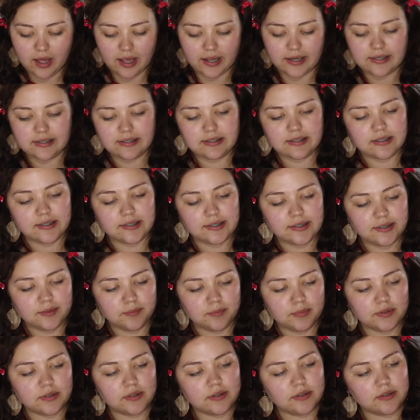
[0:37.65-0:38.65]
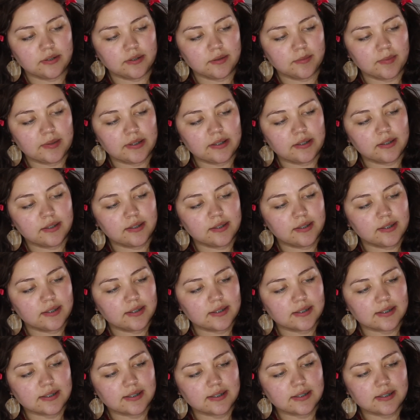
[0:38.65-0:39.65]
I did put a little bit of
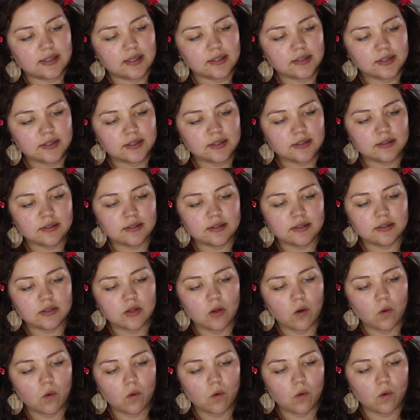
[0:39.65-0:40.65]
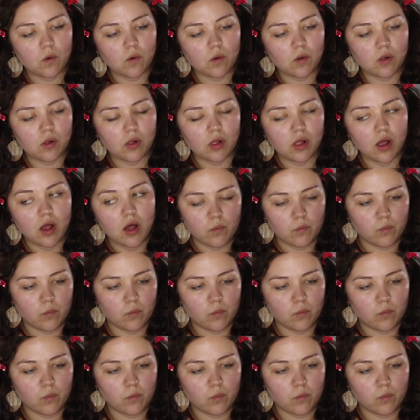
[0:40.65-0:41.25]
this Touch in Soul